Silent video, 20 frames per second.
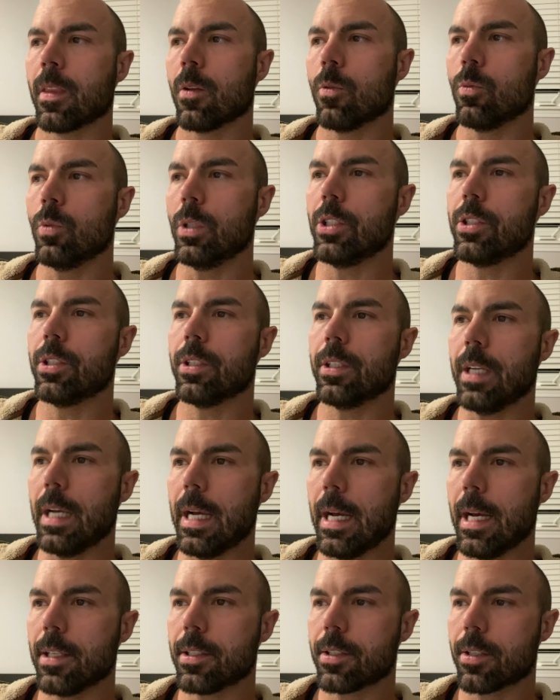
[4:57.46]
we should
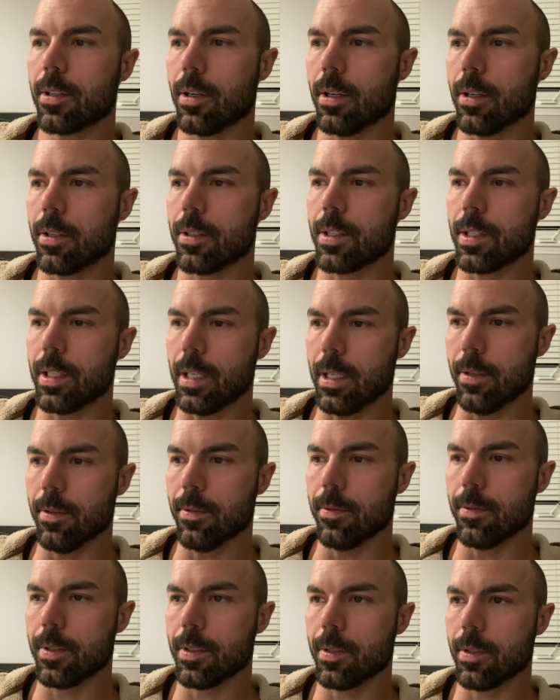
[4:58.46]
ask
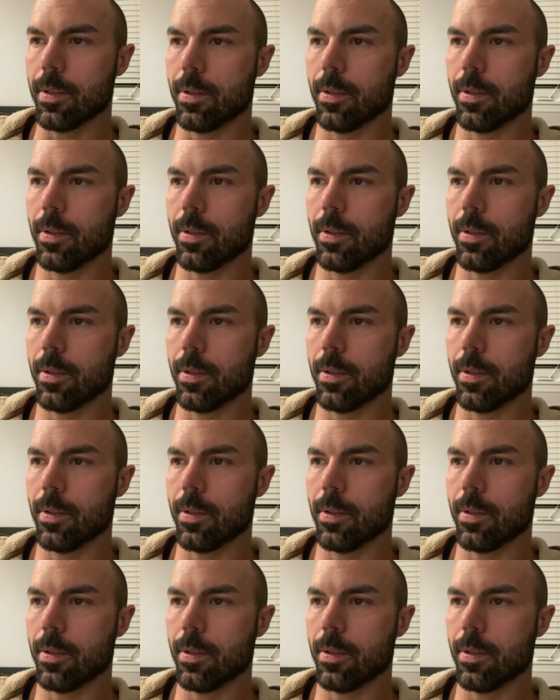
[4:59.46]
ourselves